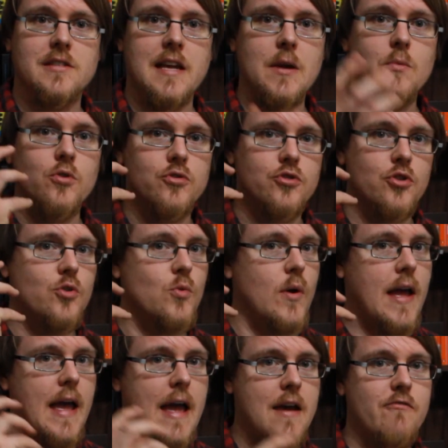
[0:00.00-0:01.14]
They will do
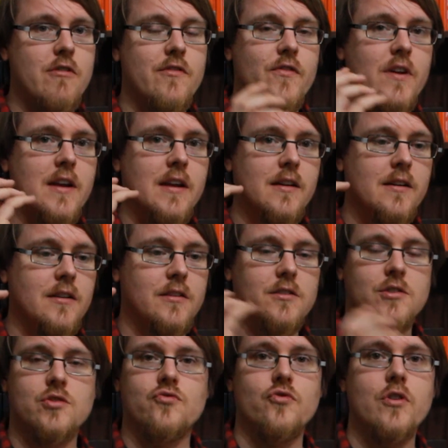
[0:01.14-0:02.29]
everything,
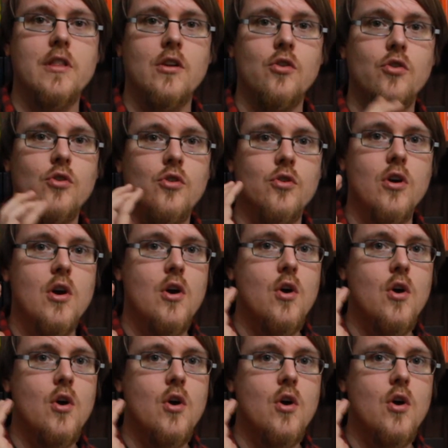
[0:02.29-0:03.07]
destroy the law,